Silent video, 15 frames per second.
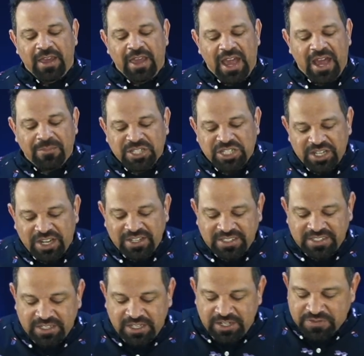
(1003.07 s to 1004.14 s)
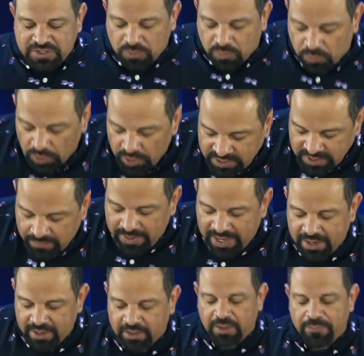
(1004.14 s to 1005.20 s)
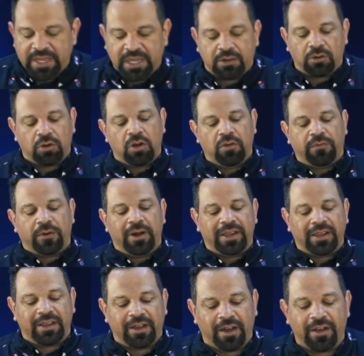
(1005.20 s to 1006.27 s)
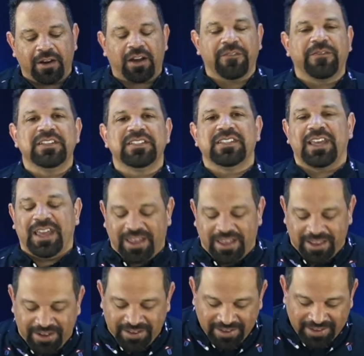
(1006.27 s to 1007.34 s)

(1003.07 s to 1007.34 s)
Abishai, son of Zeruiah, demanded, let me go over and cut off his head."